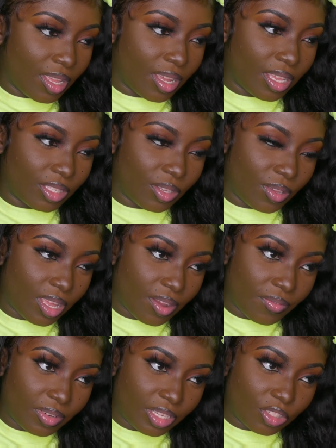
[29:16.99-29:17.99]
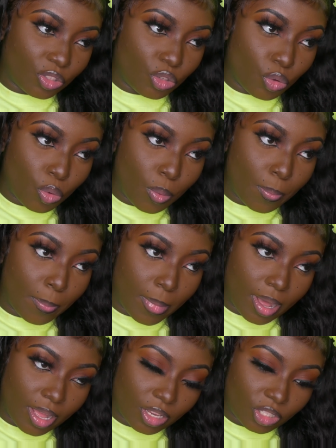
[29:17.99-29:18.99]
because you can't really do
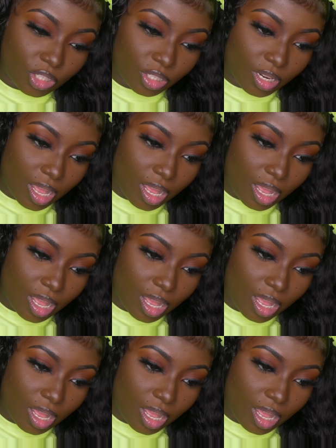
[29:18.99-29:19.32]
much.